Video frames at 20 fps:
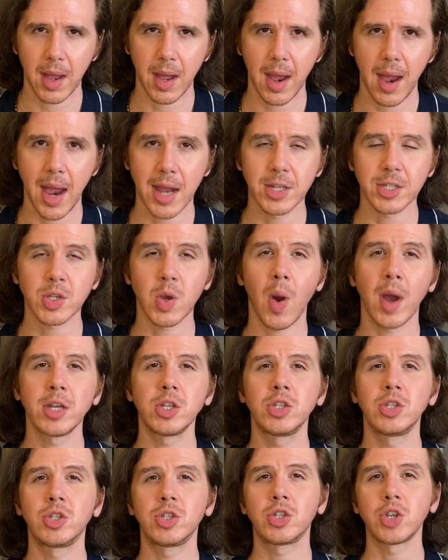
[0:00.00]
And so I
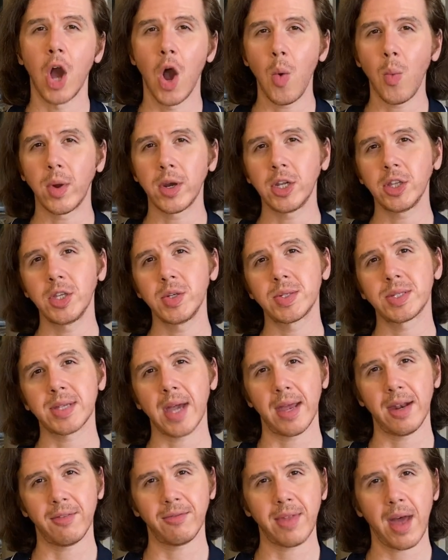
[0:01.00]
don't want to lose
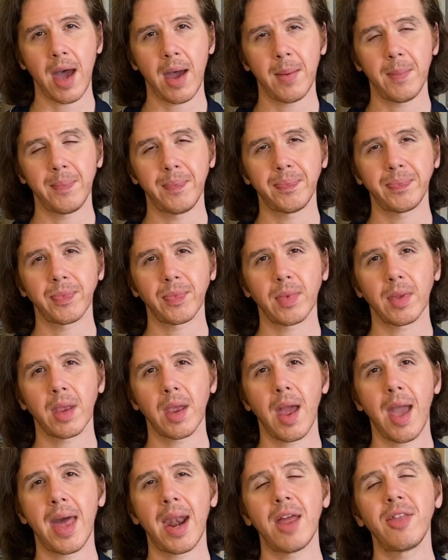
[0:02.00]
sight of that.
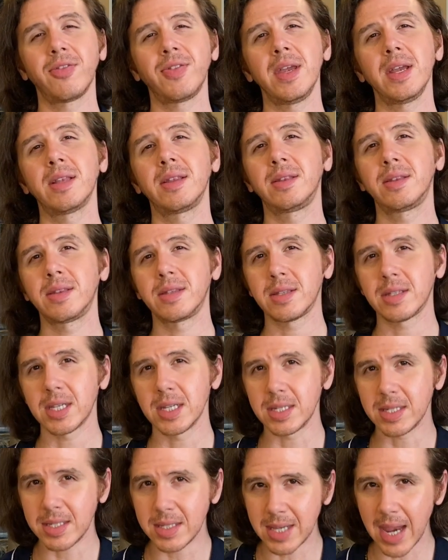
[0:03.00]
And I think
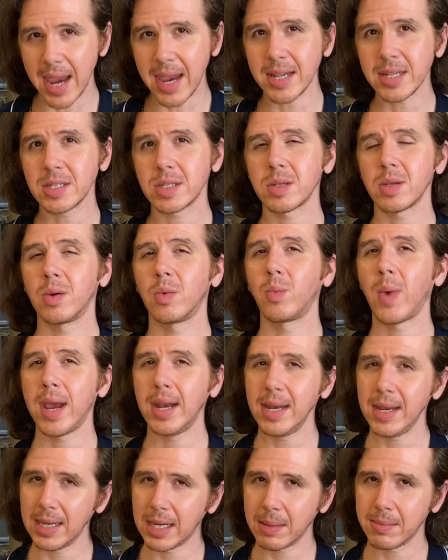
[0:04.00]
today's
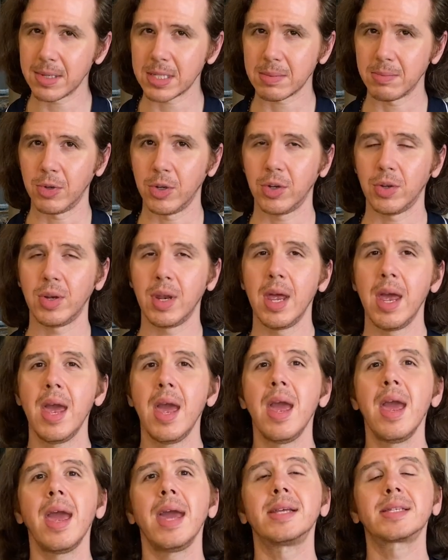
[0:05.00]
waning gibbous moon
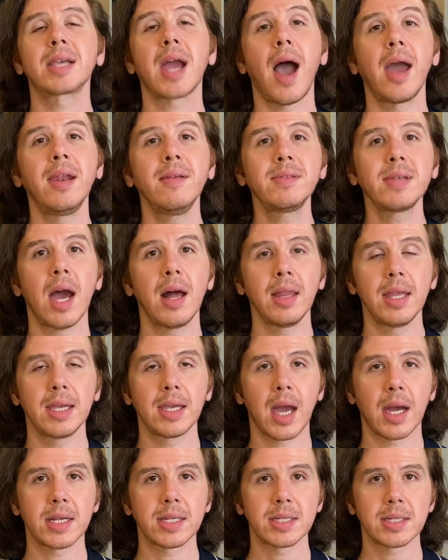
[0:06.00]
is kind of telling
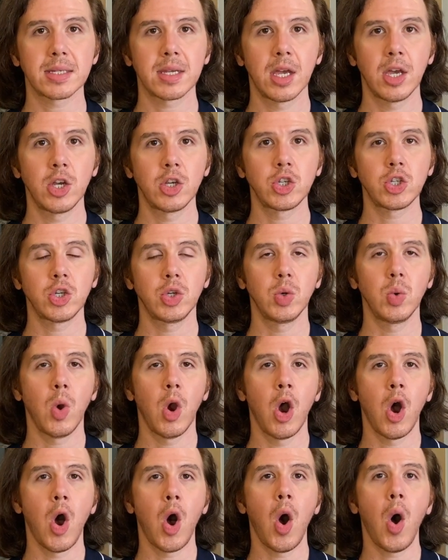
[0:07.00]
us to
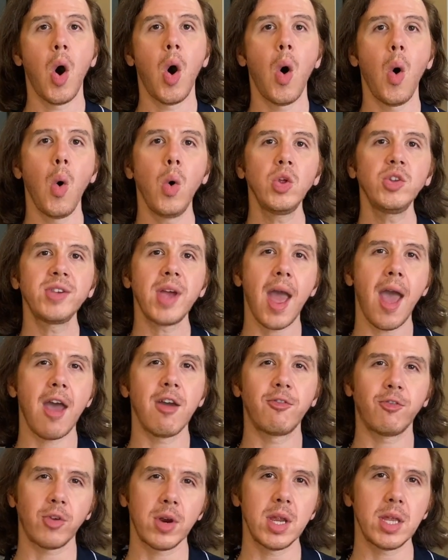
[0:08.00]
hold
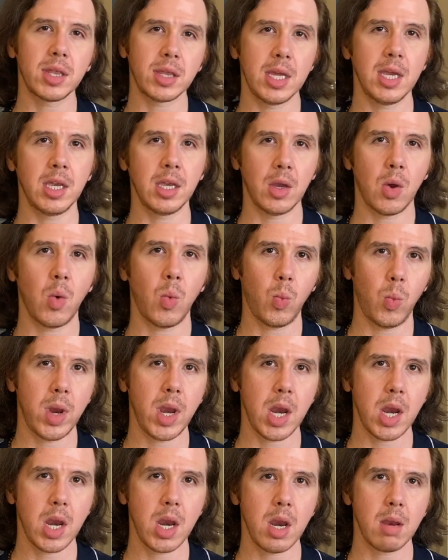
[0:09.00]
everything
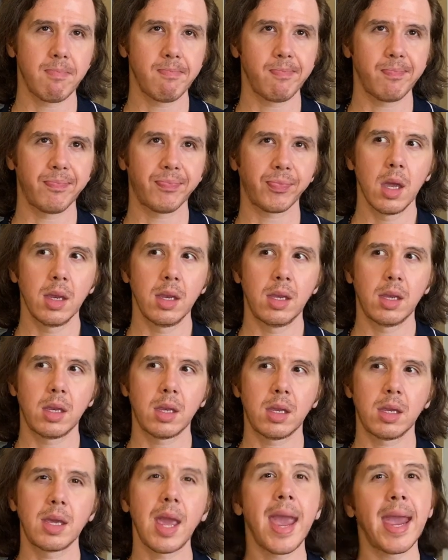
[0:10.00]
we
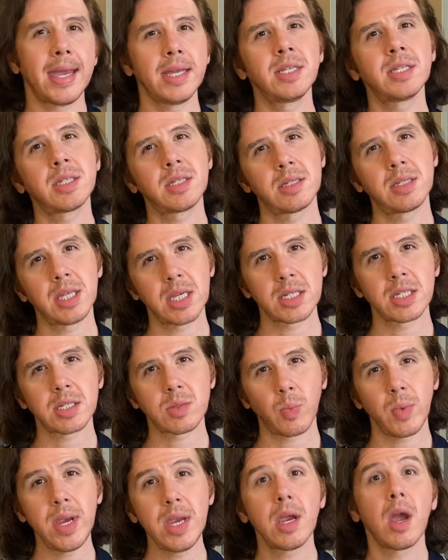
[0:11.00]
gained this
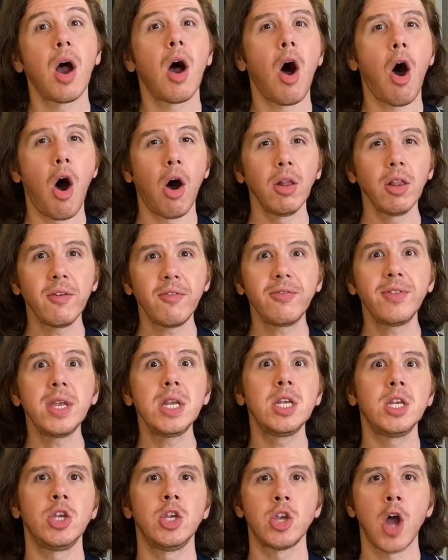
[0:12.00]
week, all of the
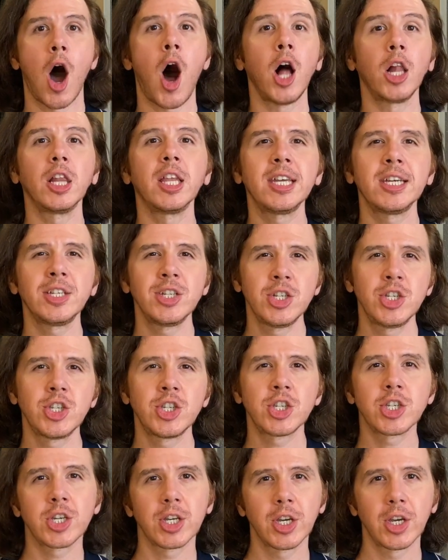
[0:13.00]

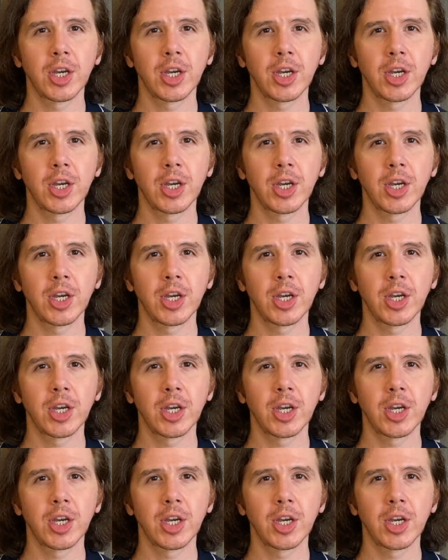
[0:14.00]
knowledge